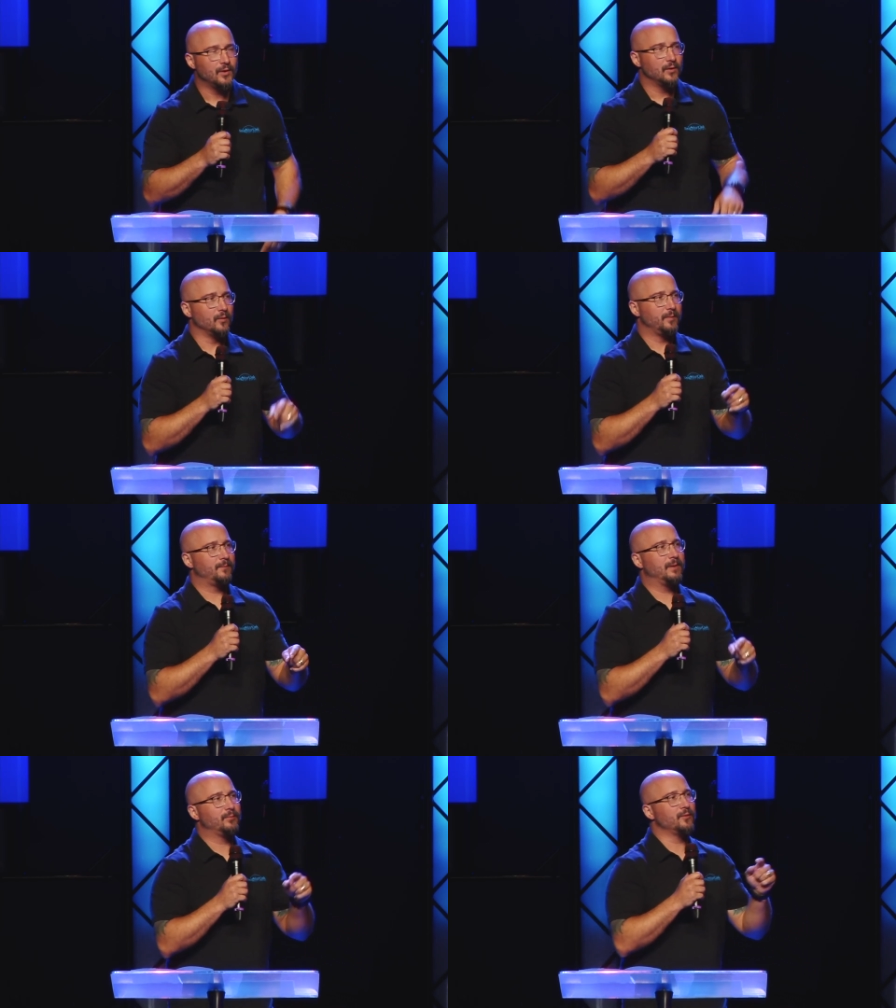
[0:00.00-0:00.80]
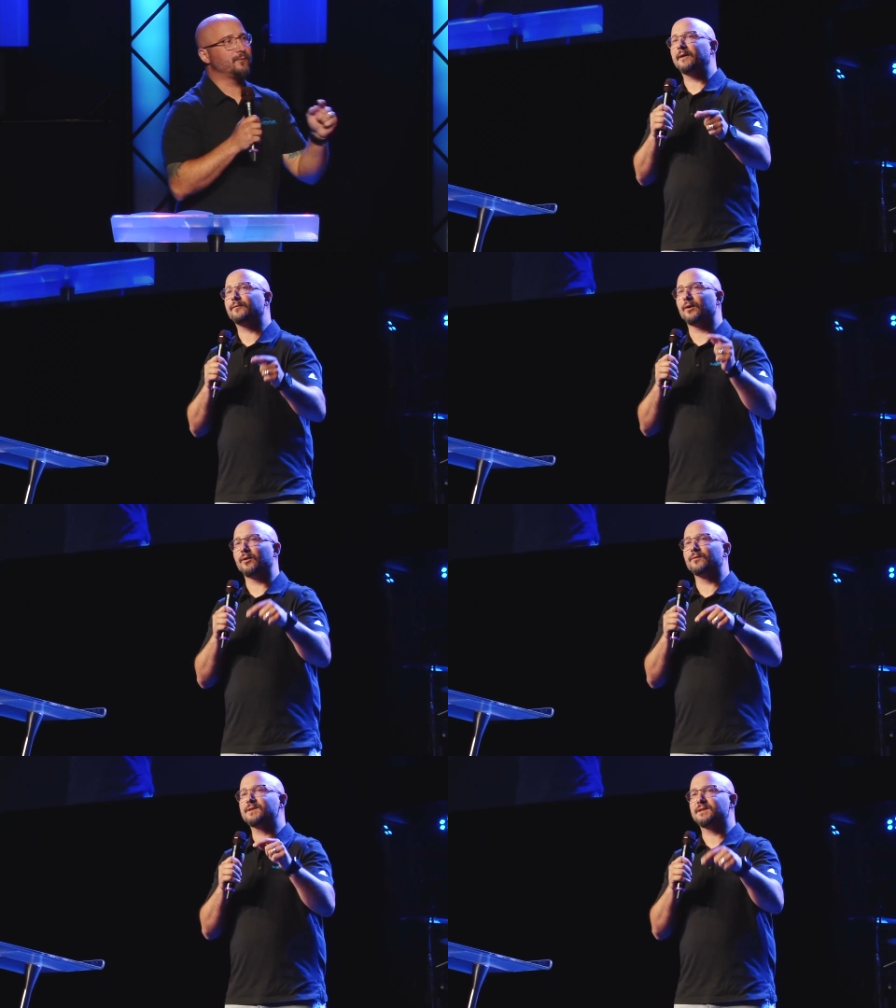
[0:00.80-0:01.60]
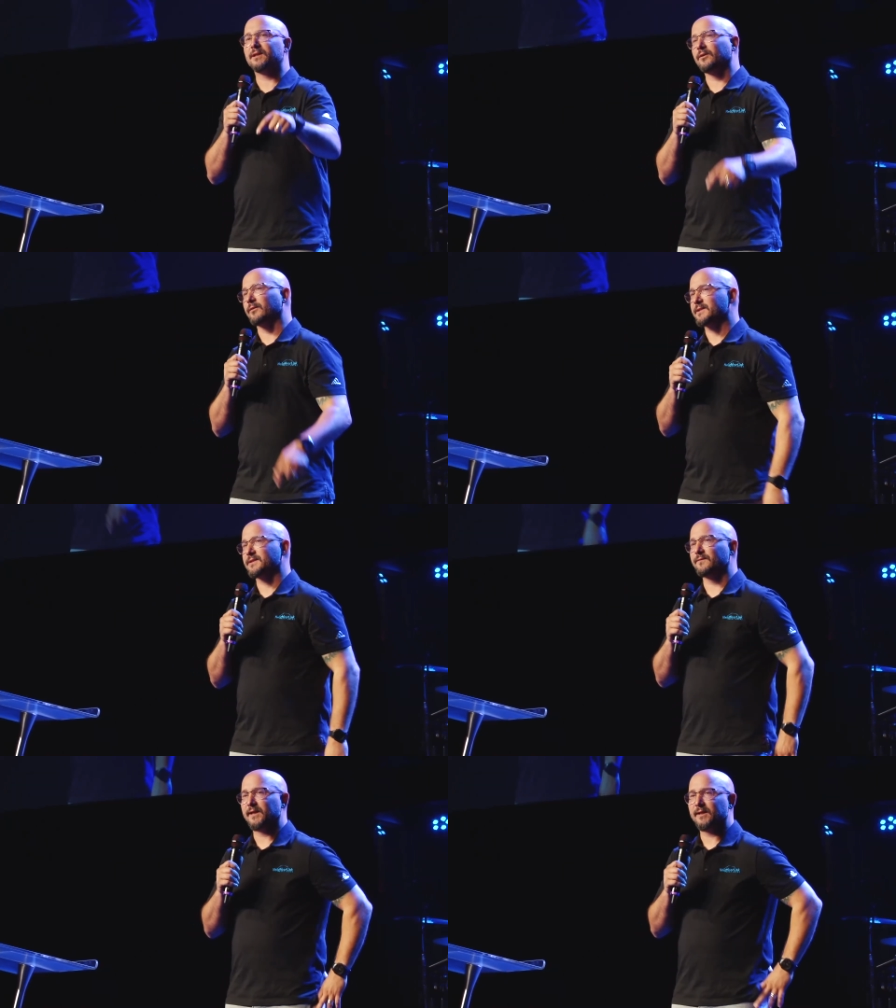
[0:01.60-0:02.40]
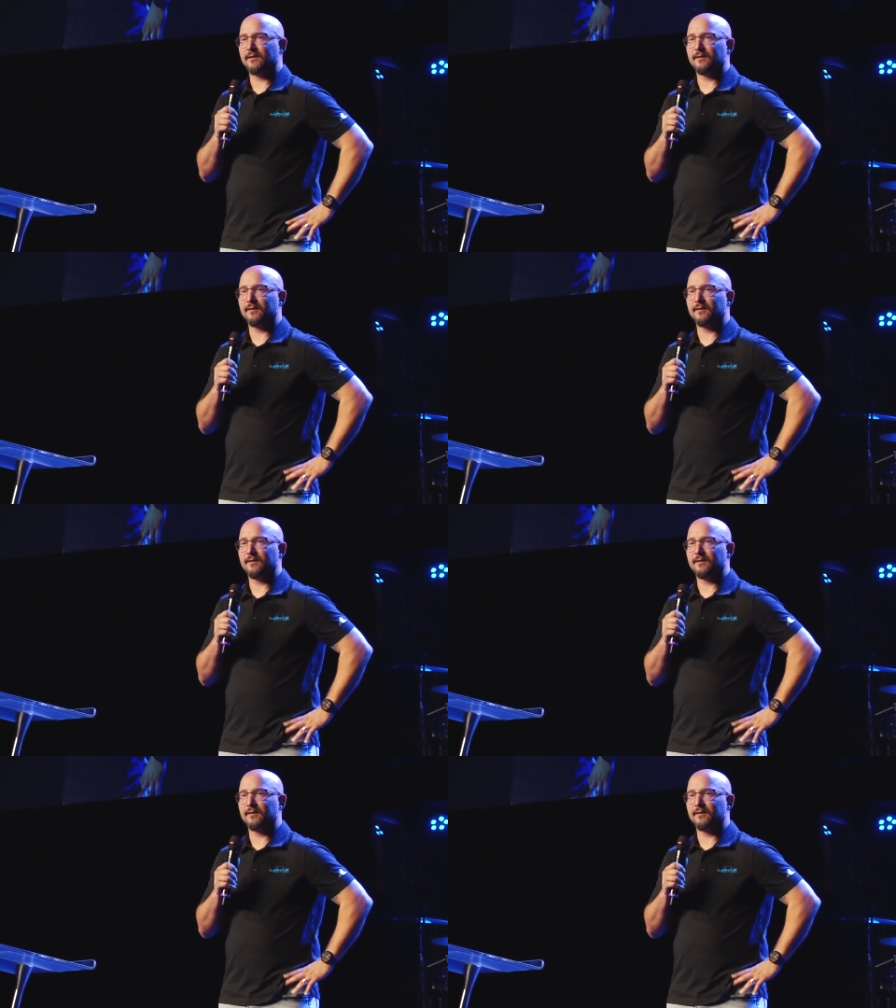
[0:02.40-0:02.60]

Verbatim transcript: will be a people who fight their own sin aggressively.